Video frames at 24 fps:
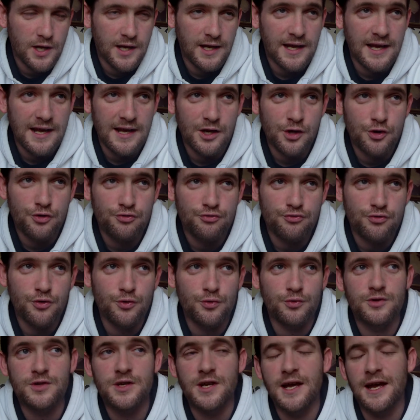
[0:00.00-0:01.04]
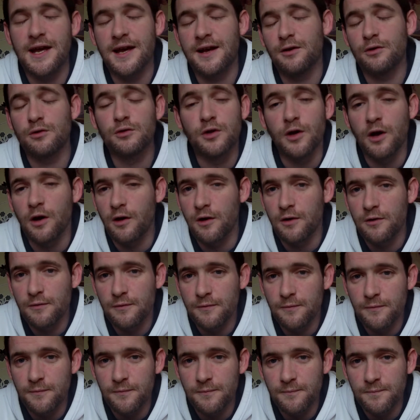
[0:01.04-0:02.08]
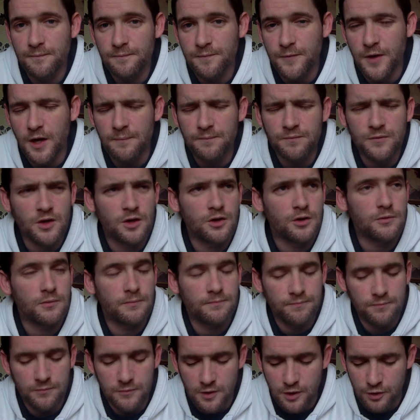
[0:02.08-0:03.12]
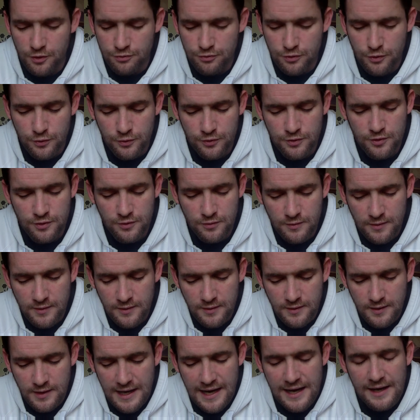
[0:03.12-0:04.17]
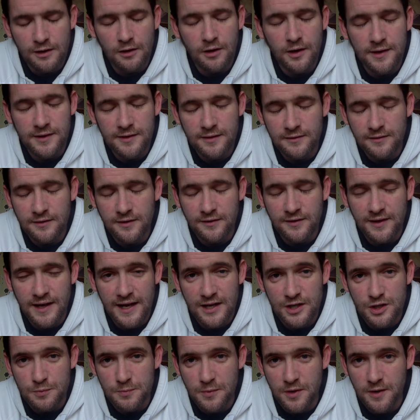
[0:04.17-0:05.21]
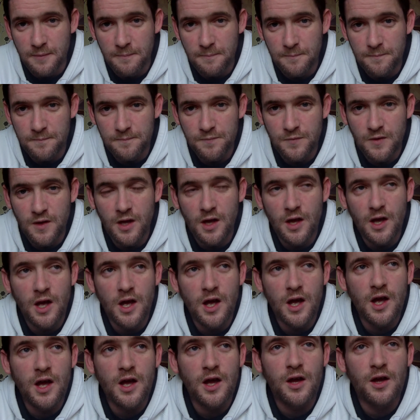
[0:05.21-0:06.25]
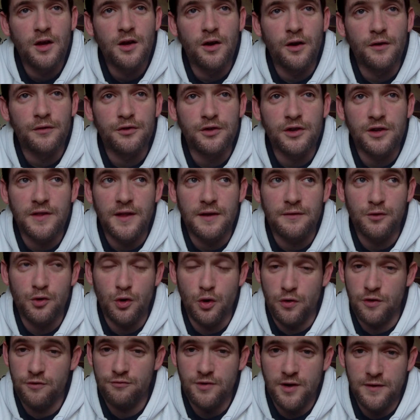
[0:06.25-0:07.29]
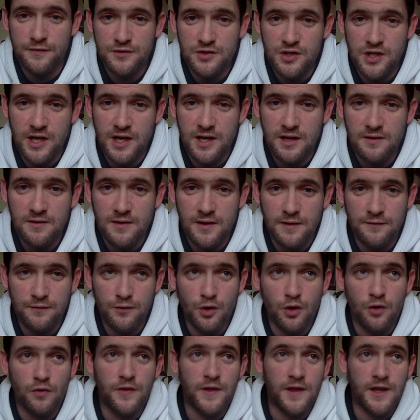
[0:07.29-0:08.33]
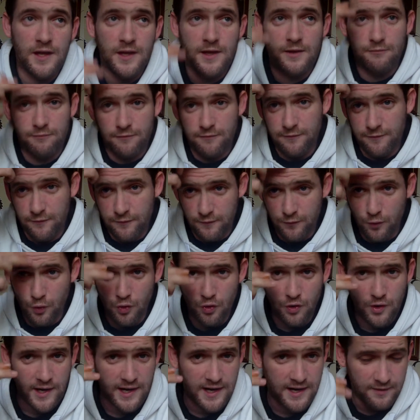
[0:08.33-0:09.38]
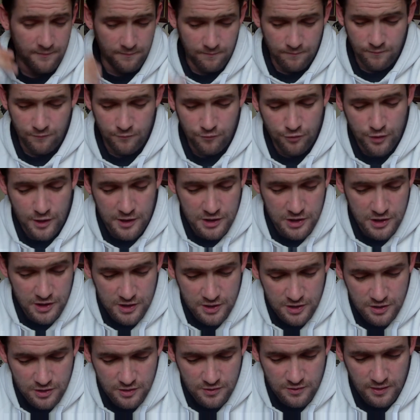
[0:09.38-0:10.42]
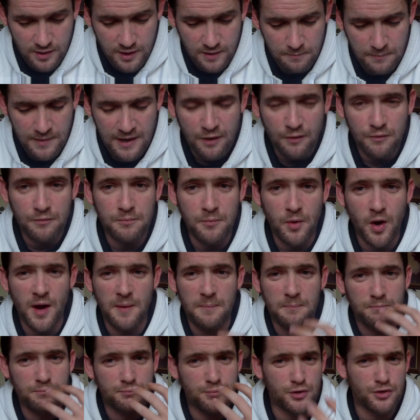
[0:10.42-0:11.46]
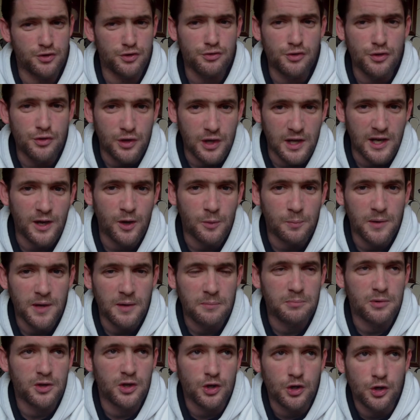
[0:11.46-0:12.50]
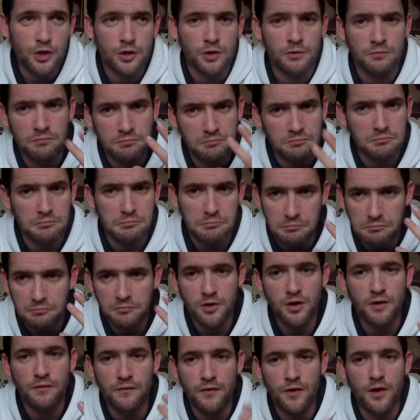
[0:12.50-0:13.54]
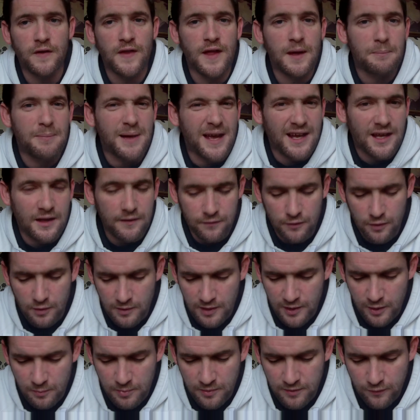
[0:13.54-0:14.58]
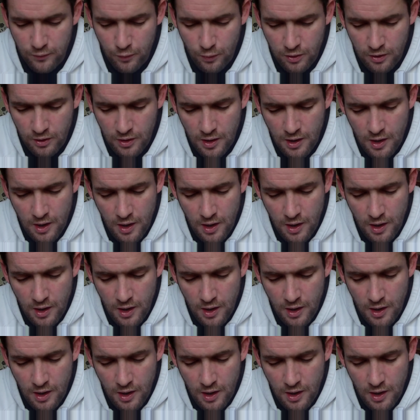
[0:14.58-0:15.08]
Get a Kroot Eldar, a Kroot allied detachment. Obviously they've got the rough skin, they've got the forehead bridges, their mouth might protrude a little bit, but you can convert that back a little bit if you want.